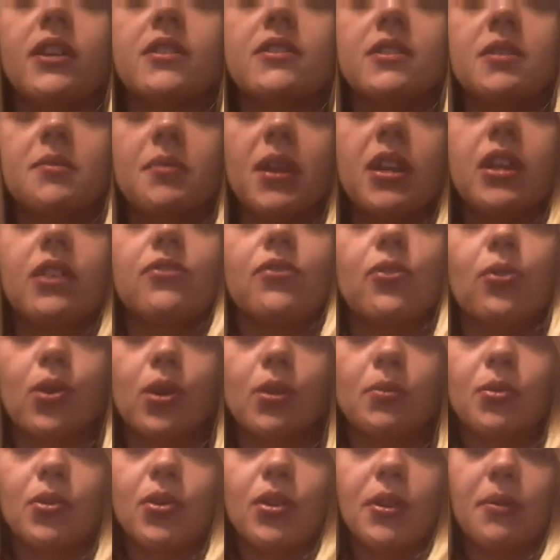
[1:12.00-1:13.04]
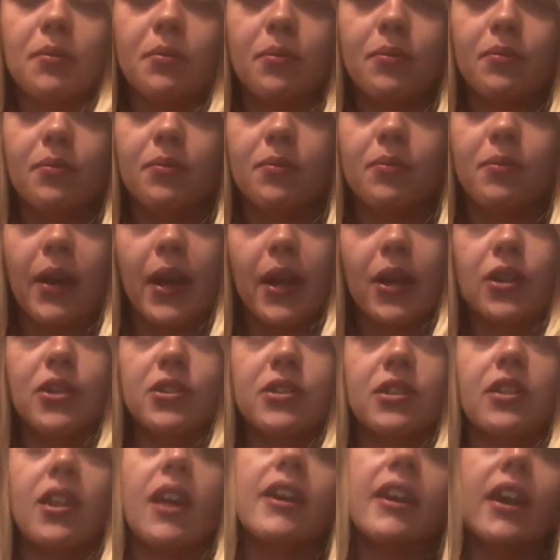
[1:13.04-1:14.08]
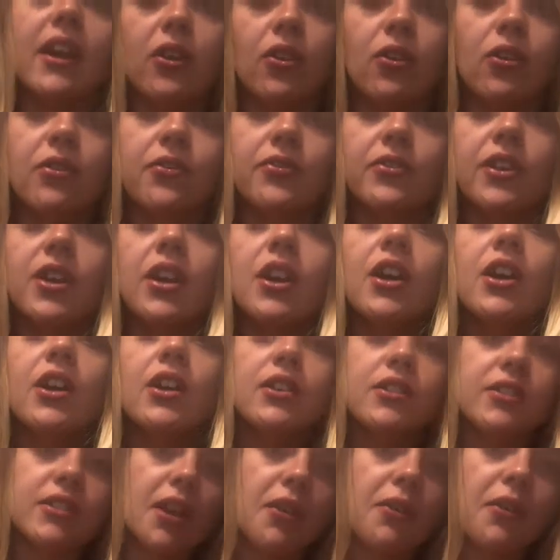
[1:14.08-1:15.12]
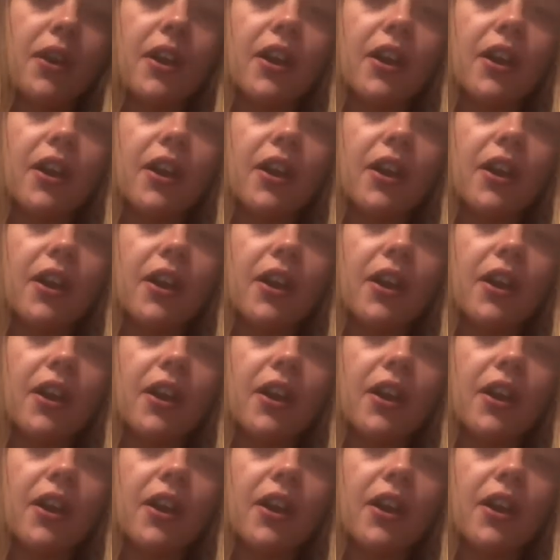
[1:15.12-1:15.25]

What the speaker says: to being affordable compared to like e.l.f. So